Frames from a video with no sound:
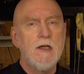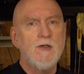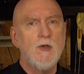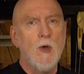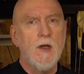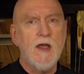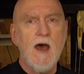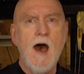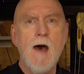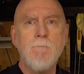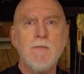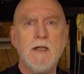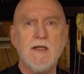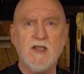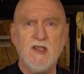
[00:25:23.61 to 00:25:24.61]
To
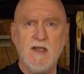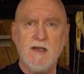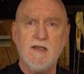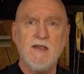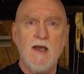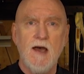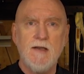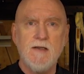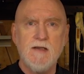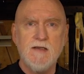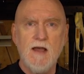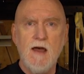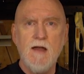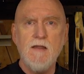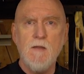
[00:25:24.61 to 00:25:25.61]
accomplish this, I
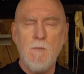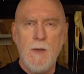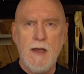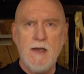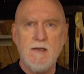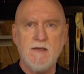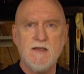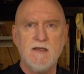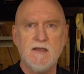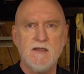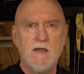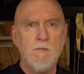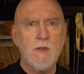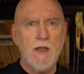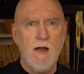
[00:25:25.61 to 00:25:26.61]
designed the base to
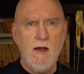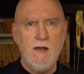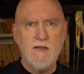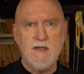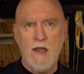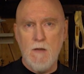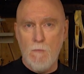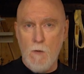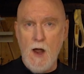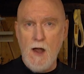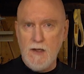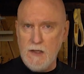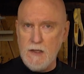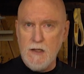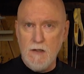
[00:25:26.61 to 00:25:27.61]
symbolize a
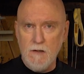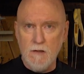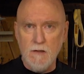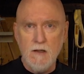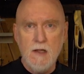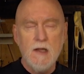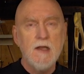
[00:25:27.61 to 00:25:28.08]
rocky hill,